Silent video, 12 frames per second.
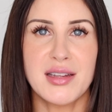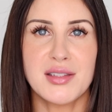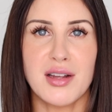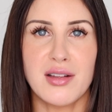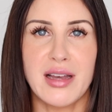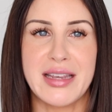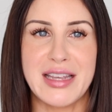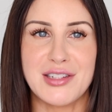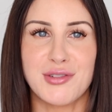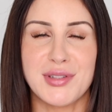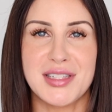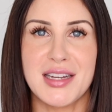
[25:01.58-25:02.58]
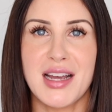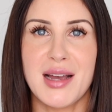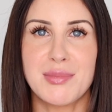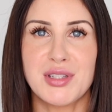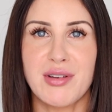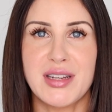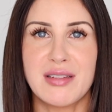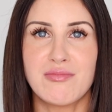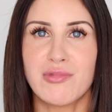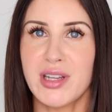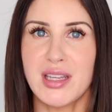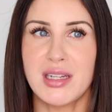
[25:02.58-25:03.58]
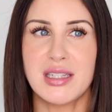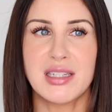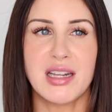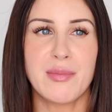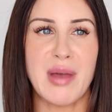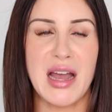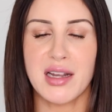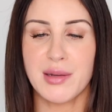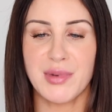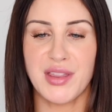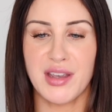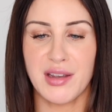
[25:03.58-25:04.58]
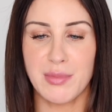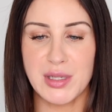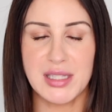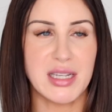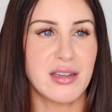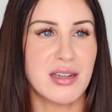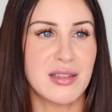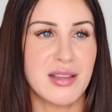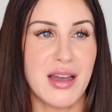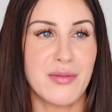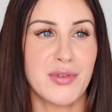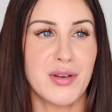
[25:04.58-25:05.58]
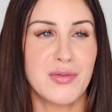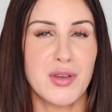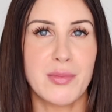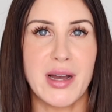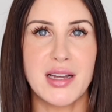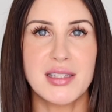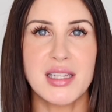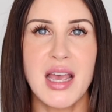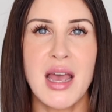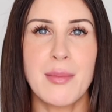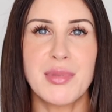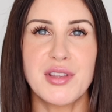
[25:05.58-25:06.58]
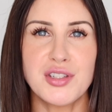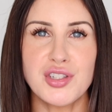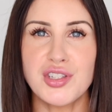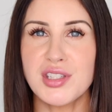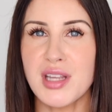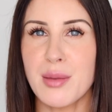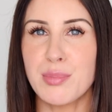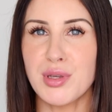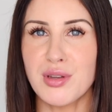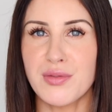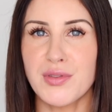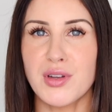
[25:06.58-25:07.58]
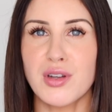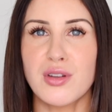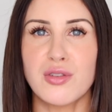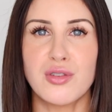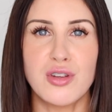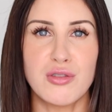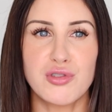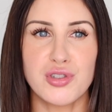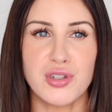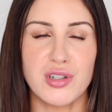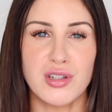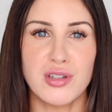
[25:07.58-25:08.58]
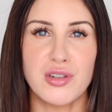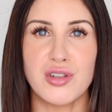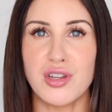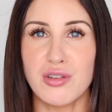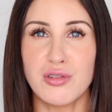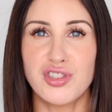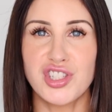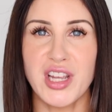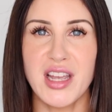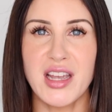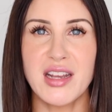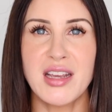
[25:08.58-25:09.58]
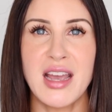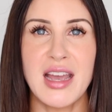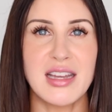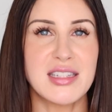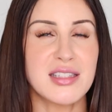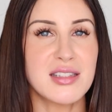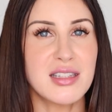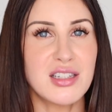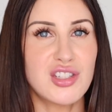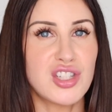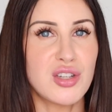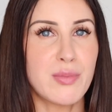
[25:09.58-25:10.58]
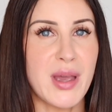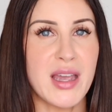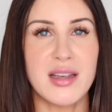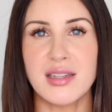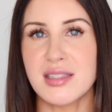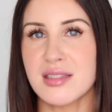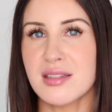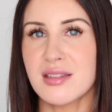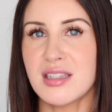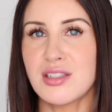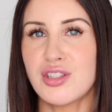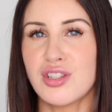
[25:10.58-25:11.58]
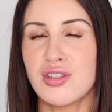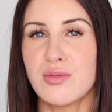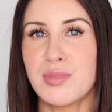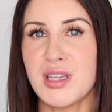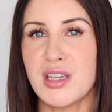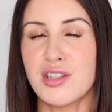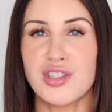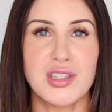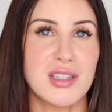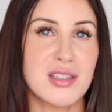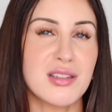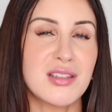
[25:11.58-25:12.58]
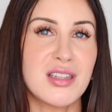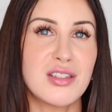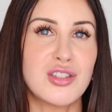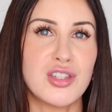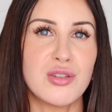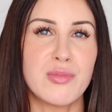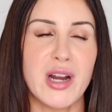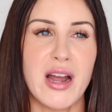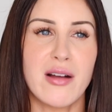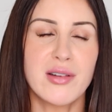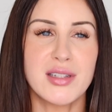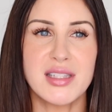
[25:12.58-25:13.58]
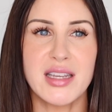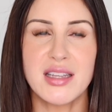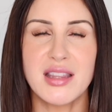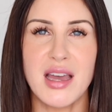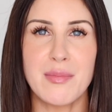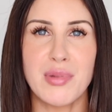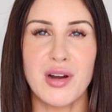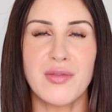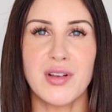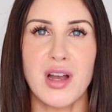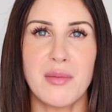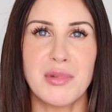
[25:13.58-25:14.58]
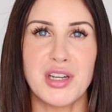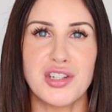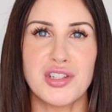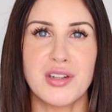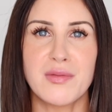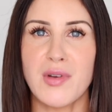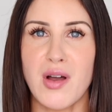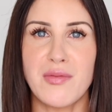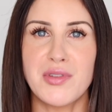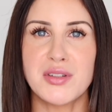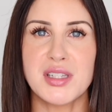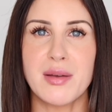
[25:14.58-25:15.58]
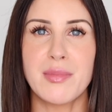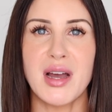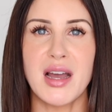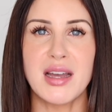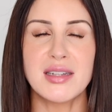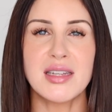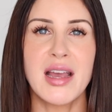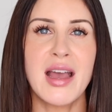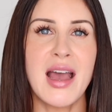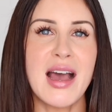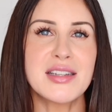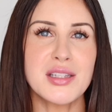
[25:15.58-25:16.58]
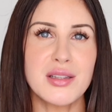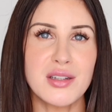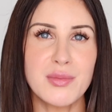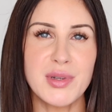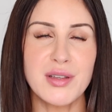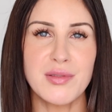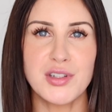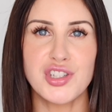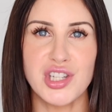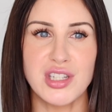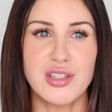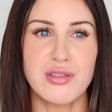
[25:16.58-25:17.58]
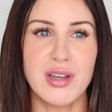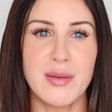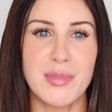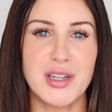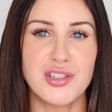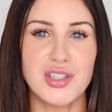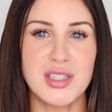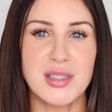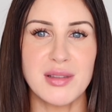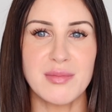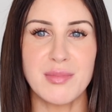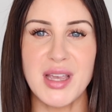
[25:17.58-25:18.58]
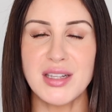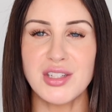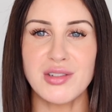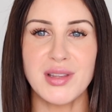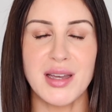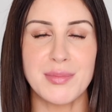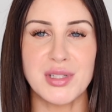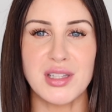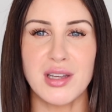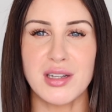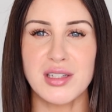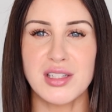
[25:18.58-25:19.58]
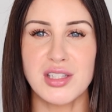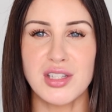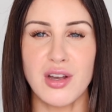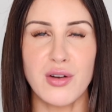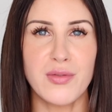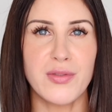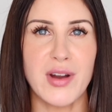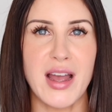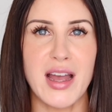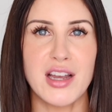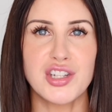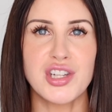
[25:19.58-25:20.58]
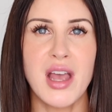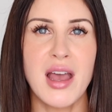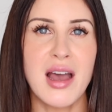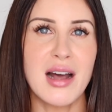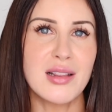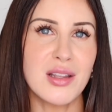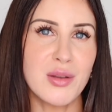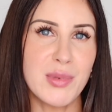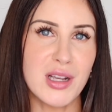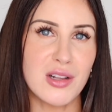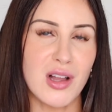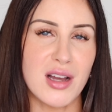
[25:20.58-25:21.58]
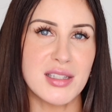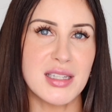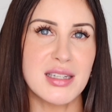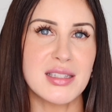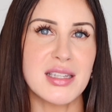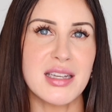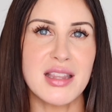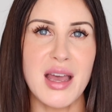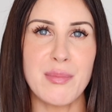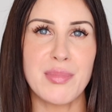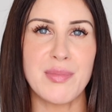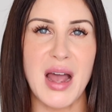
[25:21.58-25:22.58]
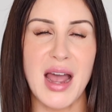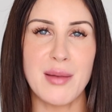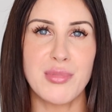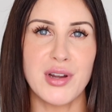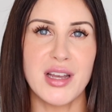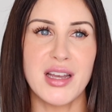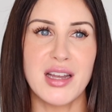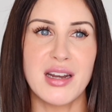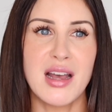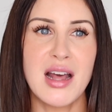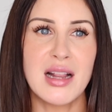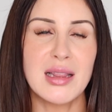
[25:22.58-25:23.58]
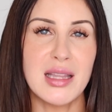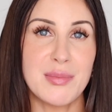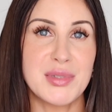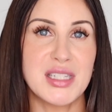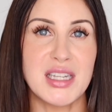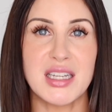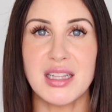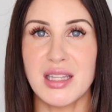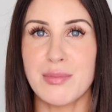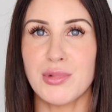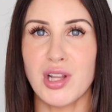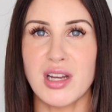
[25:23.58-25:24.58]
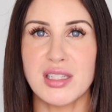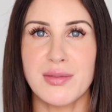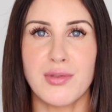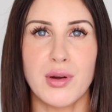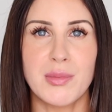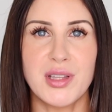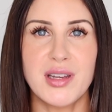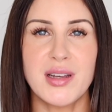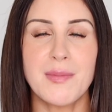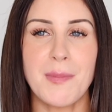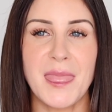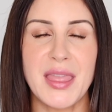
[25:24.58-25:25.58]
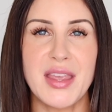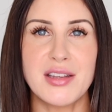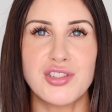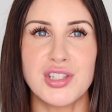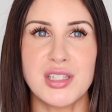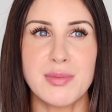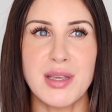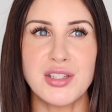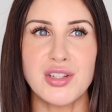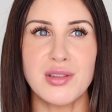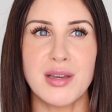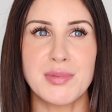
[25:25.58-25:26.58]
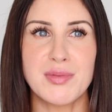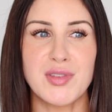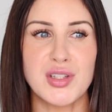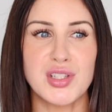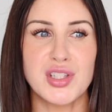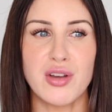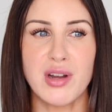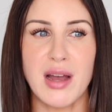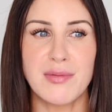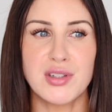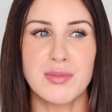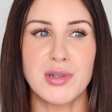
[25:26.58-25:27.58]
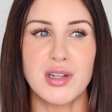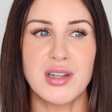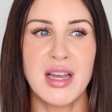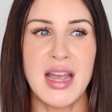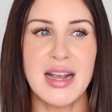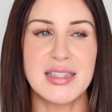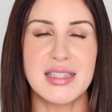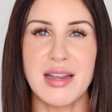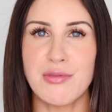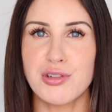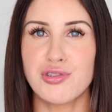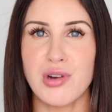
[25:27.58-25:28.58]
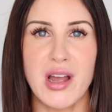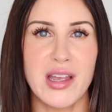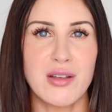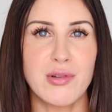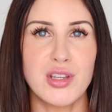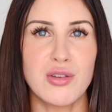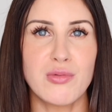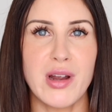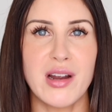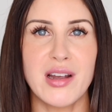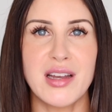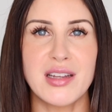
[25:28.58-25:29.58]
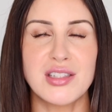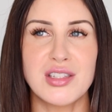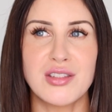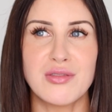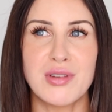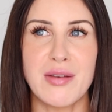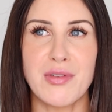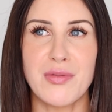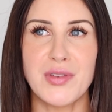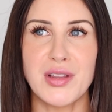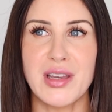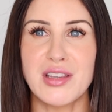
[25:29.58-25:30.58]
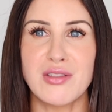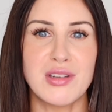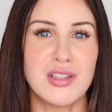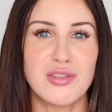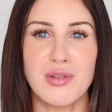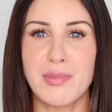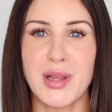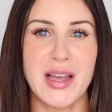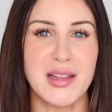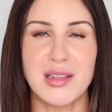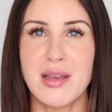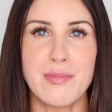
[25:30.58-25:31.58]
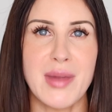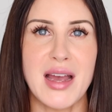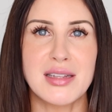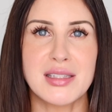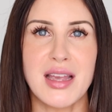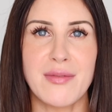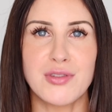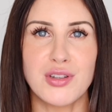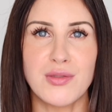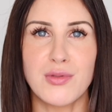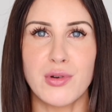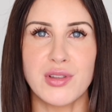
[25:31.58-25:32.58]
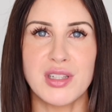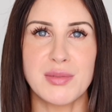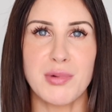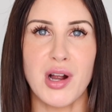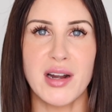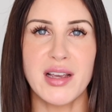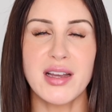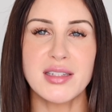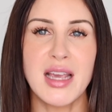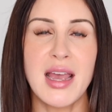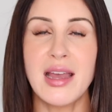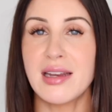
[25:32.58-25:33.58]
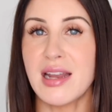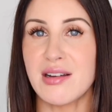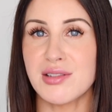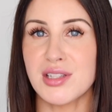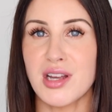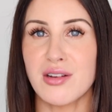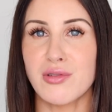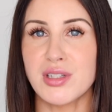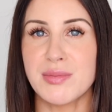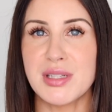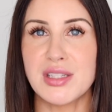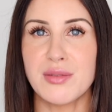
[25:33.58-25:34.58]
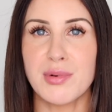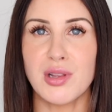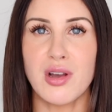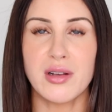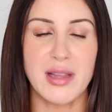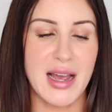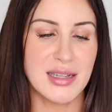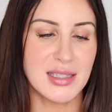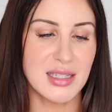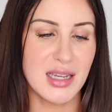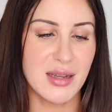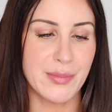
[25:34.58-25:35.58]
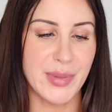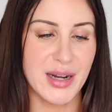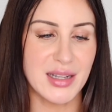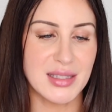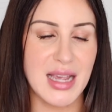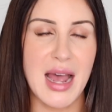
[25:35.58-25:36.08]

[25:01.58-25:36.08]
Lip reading: is all I can twist it up, so I really need to get it back. I think I've been saying that for a few months. But this is just a beautiful, neutral, nude shade. It doesn't lean too pink. It doesn't lean too peach. It doesn't lean too brown. It's like that perfect combination of all of those combined. Has a little bit of a sheen to it, but it just makes your lips look so fresh, a little bit glossy. It's like that hybrid lipstick lip gloss formula that just makes your lips feel so comfortable. It's never drying when you wear it. You never feel like you need to apply a lip mask after you've worn this product. Now, it's not going to be super long lasting, but it's